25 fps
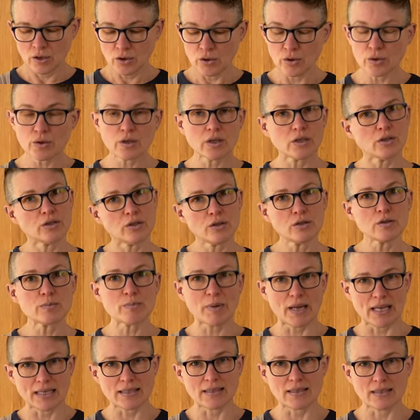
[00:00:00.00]
You can use
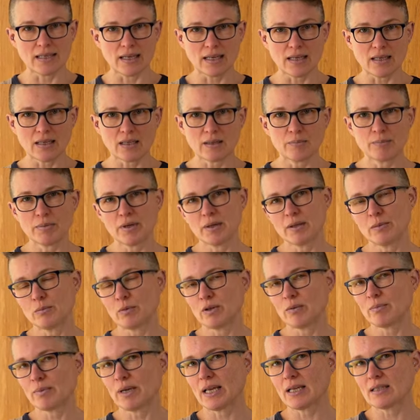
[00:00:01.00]
plastic, but
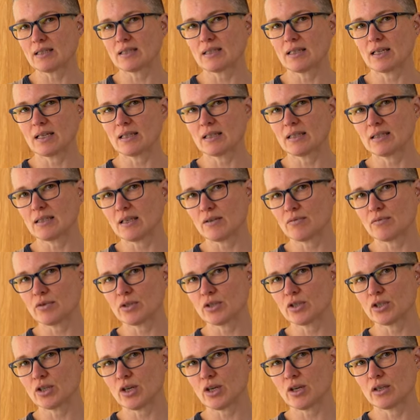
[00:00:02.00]
with plastic there's
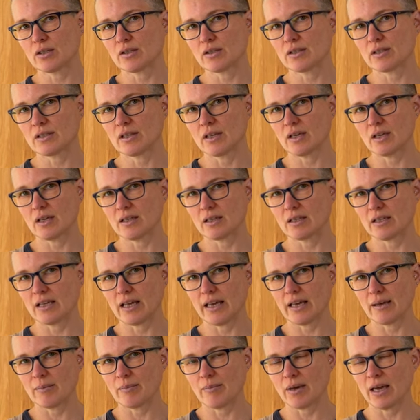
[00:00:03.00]
every chance that
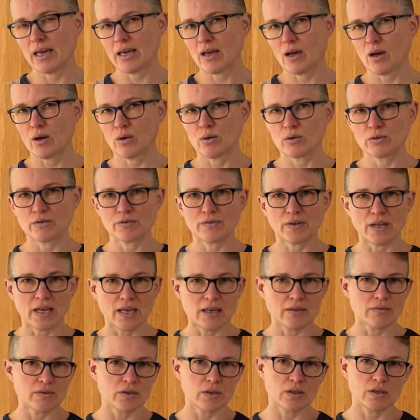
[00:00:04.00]
it may hold
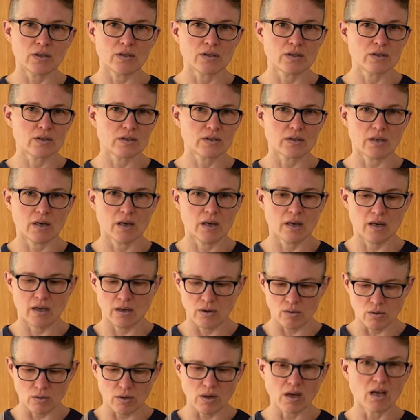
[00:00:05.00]
flavors
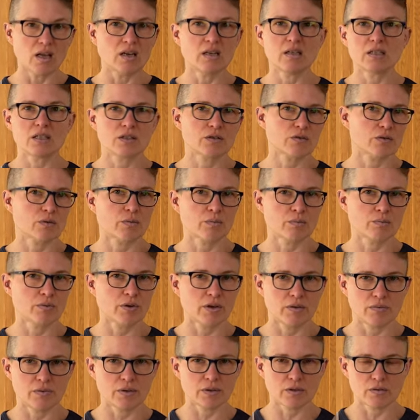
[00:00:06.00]
or colors from
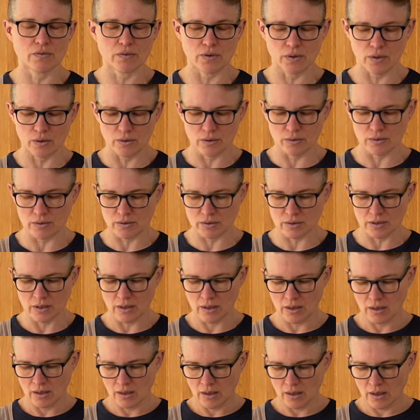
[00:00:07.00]
previous foods
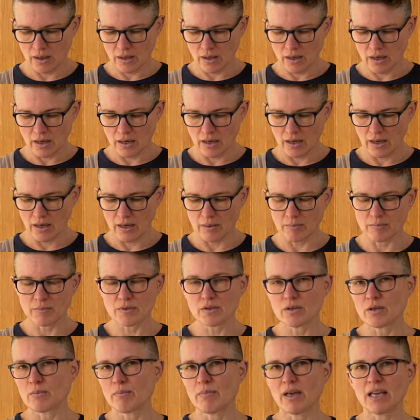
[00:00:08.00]

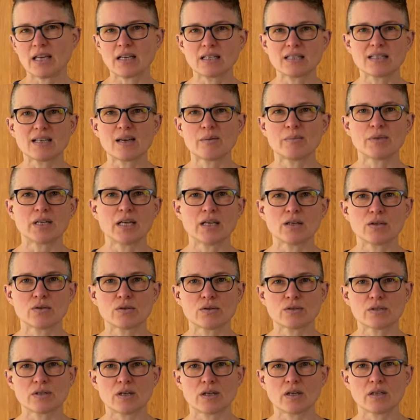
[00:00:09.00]
that may contaminate
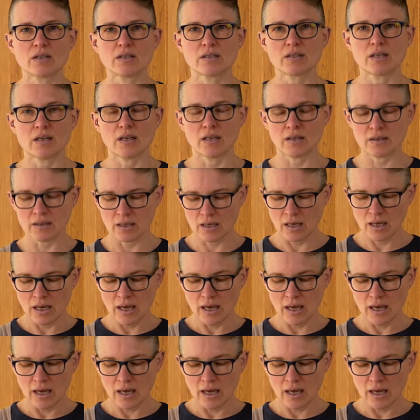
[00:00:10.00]
your starter.